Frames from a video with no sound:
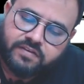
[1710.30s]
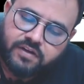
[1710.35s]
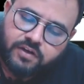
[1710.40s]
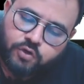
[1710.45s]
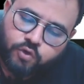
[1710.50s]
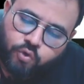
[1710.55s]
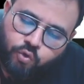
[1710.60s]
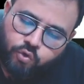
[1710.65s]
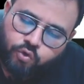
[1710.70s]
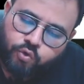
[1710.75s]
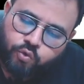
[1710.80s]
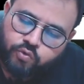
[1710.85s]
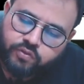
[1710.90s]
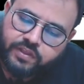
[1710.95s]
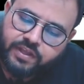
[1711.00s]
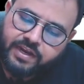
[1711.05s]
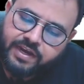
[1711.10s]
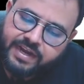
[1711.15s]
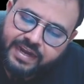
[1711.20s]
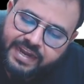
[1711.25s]
don't you
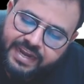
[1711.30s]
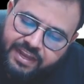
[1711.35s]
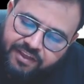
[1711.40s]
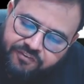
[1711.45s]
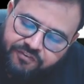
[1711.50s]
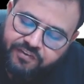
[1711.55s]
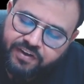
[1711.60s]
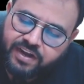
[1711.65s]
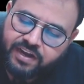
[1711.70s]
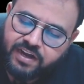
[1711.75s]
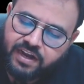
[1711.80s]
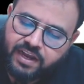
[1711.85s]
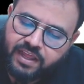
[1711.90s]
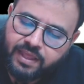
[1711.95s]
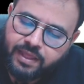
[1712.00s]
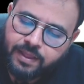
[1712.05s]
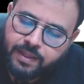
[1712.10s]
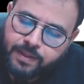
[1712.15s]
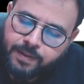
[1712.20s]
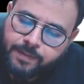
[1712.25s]
think
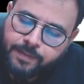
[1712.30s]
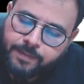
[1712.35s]
definitely